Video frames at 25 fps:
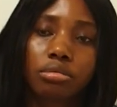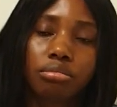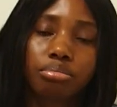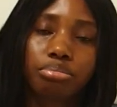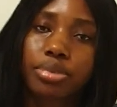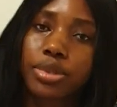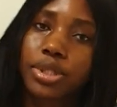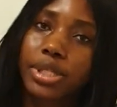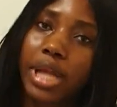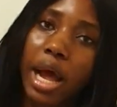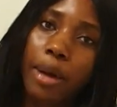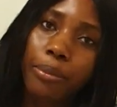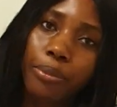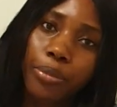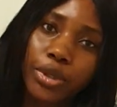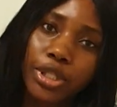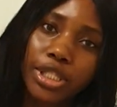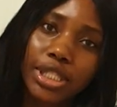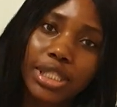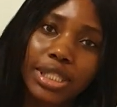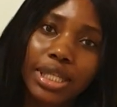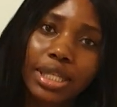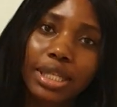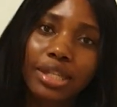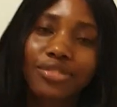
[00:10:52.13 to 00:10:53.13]
start
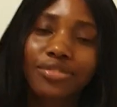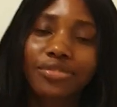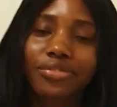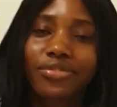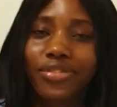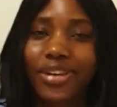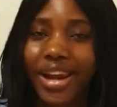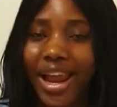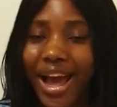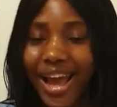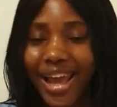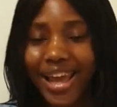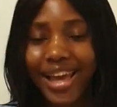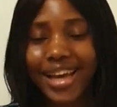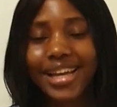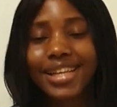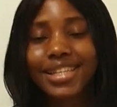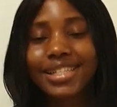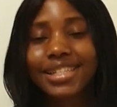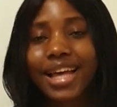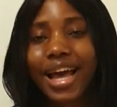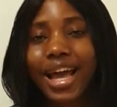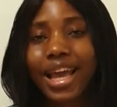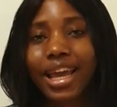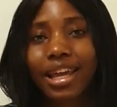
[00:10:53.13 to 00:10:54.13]
posting
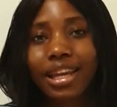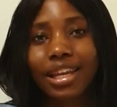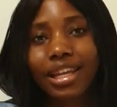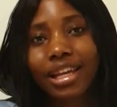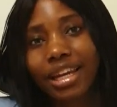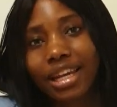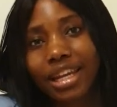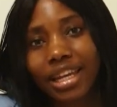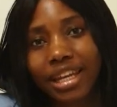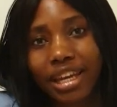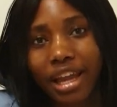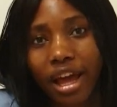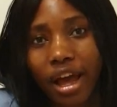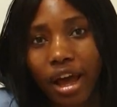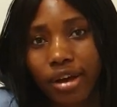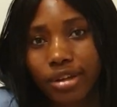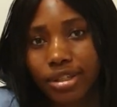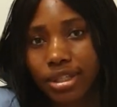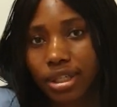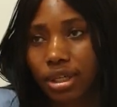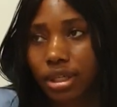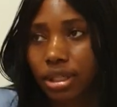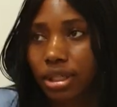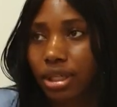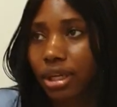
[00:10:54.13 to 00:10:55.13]
flyers. I can clean
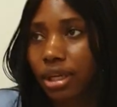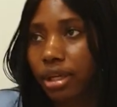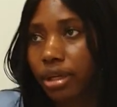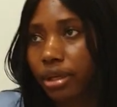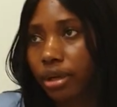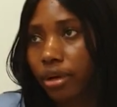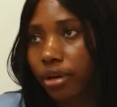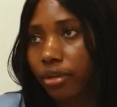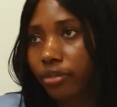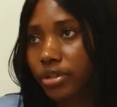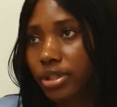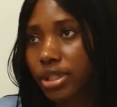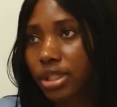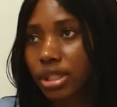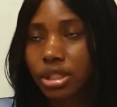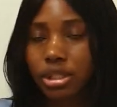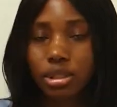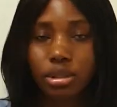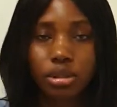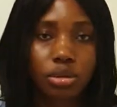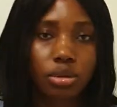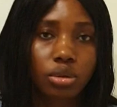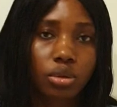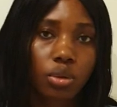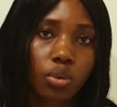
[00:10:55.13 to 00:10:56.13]
houses, I can clean
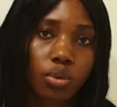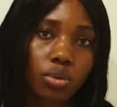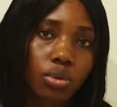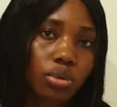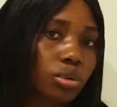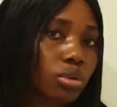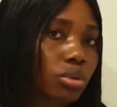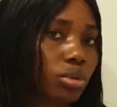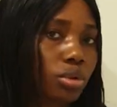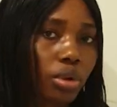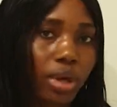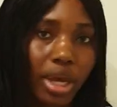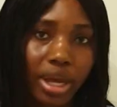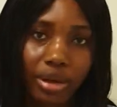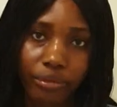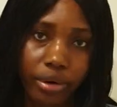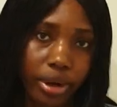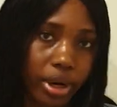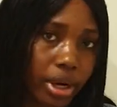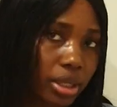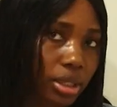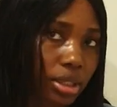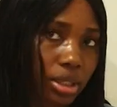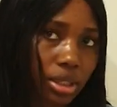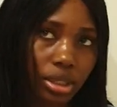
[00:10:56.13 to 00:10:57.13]
offices. Whosoever
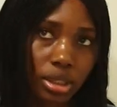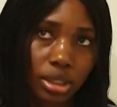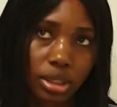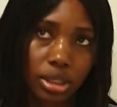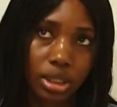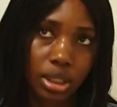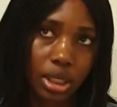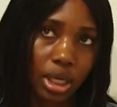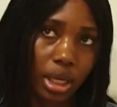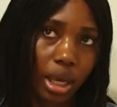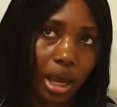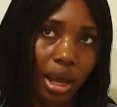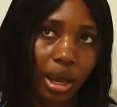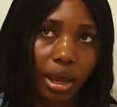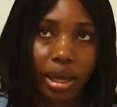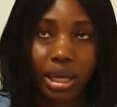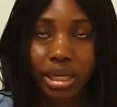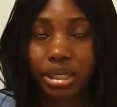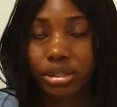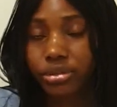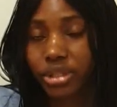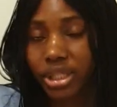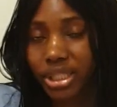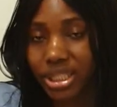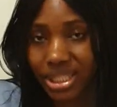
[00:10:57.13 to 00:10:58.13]
that is
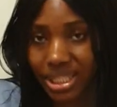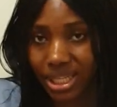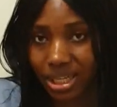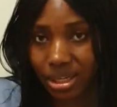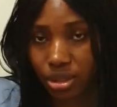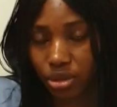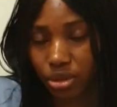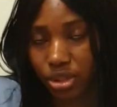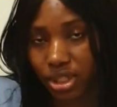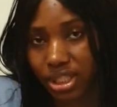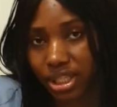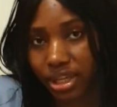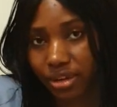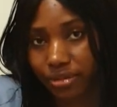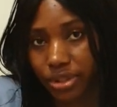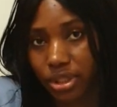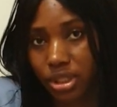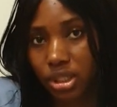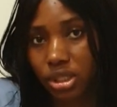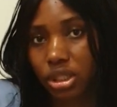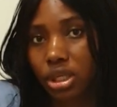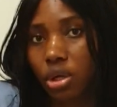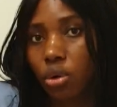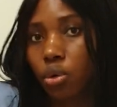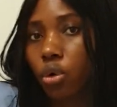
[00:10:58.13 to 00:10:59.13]
interested in your
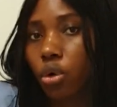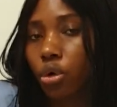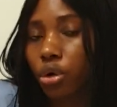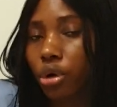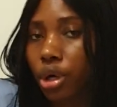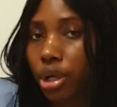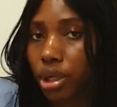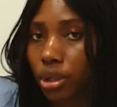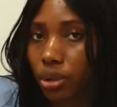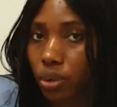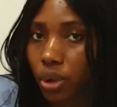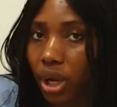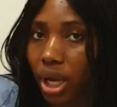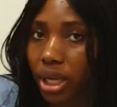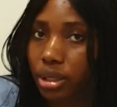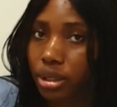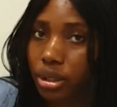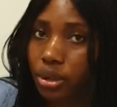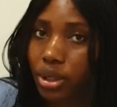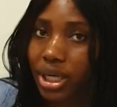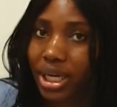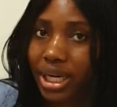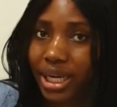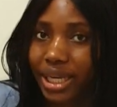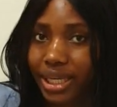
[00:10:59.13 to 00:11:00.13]
services, they will call you and you
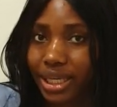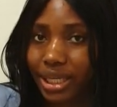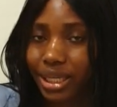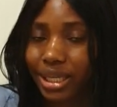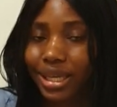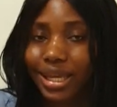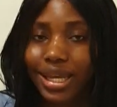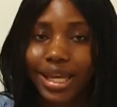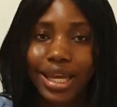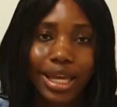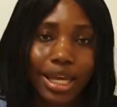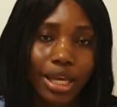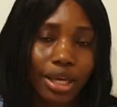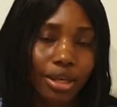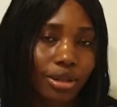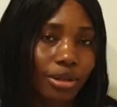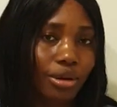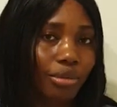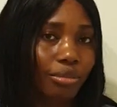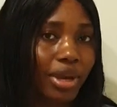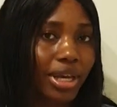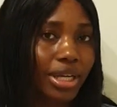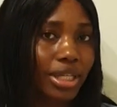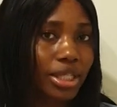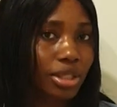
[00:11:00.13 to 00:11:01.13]
clean. You
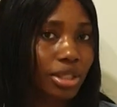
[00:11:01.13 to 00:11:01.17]
make